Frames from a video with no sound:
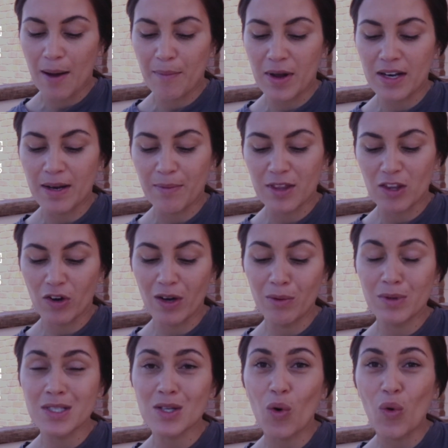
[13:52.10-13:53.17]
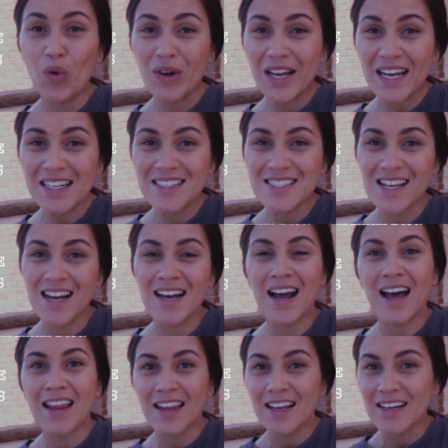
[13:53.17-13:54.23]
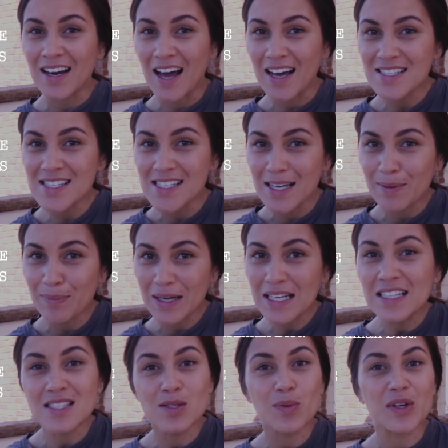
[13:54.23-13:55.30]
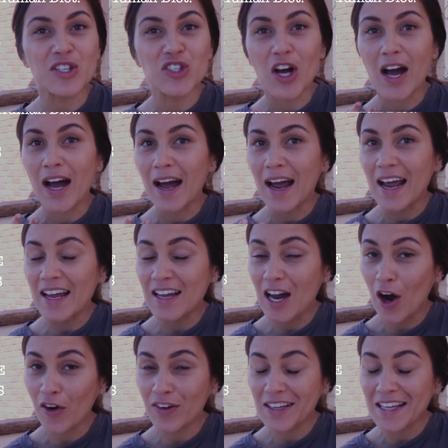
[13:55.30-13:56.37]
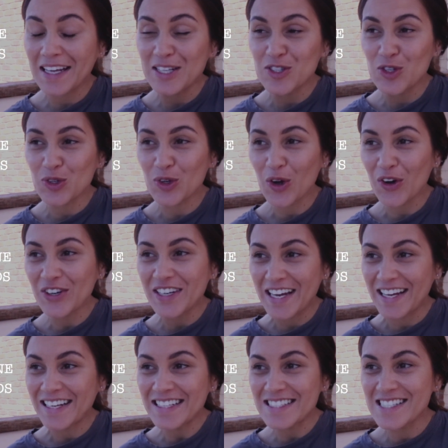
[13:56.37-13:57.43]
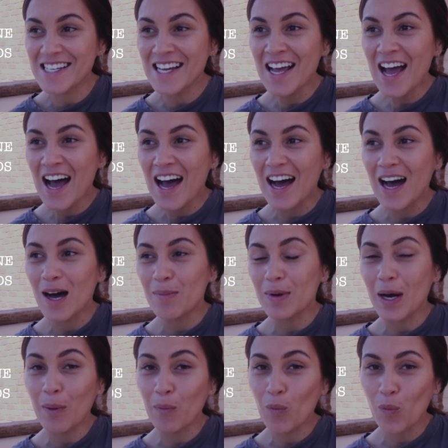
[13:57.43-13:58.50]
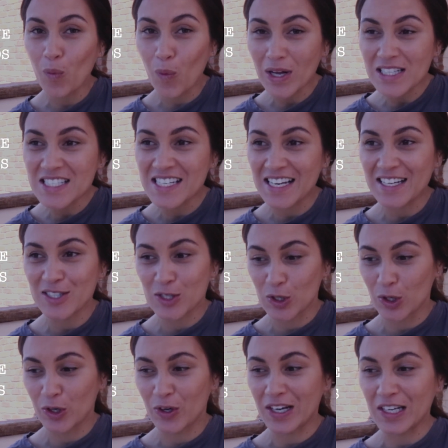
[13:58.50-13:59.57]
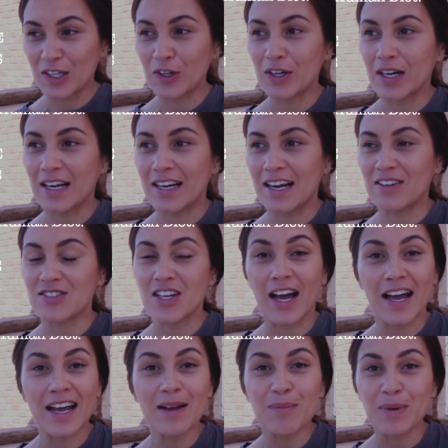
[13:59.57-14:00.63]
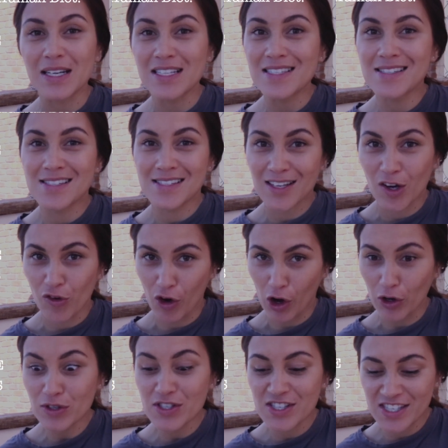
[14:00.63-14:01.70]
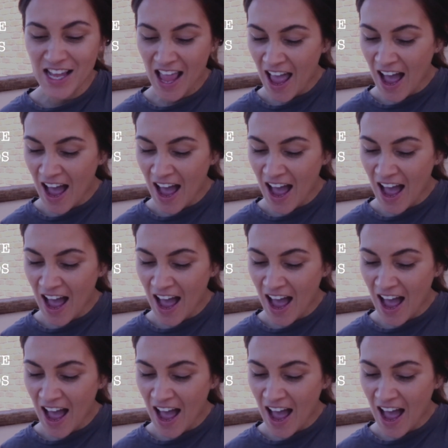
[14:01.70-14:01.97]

Number 3 was organs and other nasty bits, which I currently do not eat, but I'm wanting to include it in our diet, but it's gross.